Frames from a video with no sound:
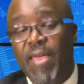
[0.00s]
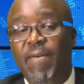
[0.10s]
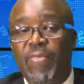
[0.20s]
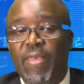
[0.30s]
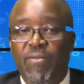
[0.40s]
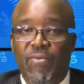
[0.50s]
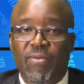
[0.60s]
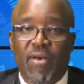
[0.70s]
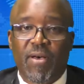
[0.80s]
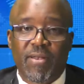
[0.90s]
If they do
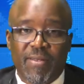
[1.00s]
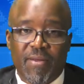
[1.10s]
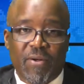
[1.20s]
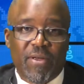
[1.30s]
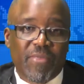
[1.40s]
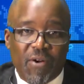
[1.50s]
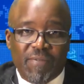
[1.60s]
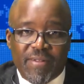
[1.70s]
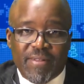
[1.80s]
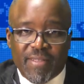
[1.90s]
not, or if they
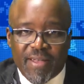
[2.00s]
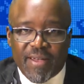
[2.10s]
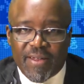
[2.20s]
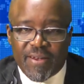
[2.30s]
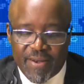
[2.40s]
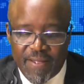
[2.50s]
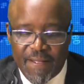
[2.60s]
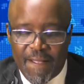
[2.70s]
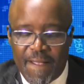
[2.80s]
overturn